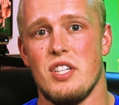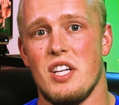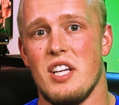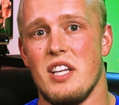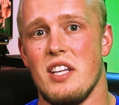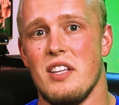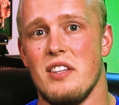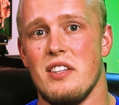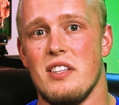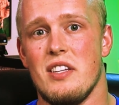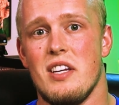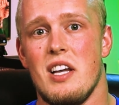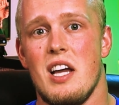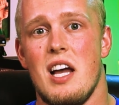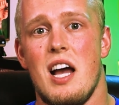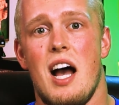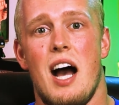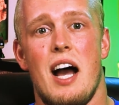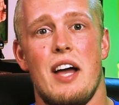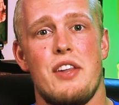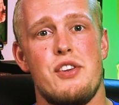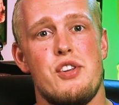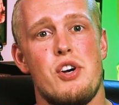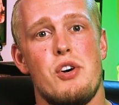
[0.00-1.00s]
and
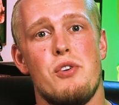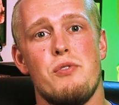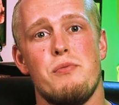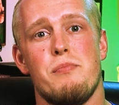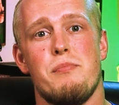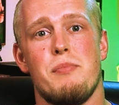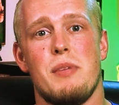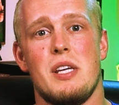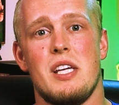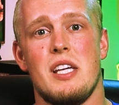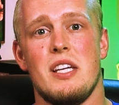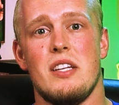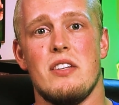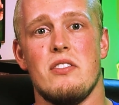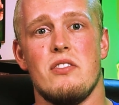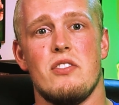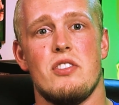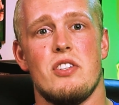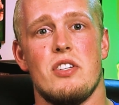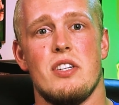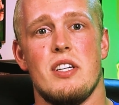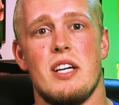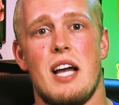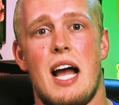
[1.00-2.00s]
I don't mean
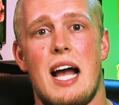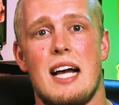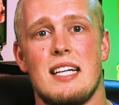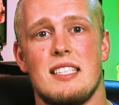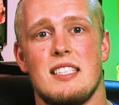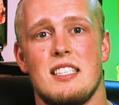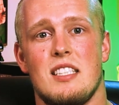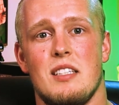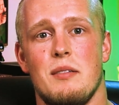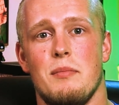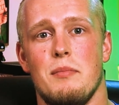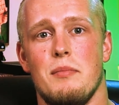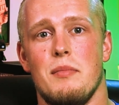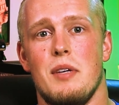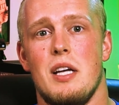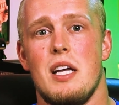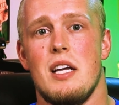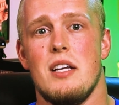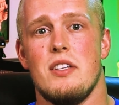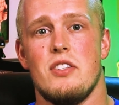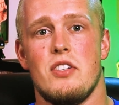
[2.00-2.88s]
to ask them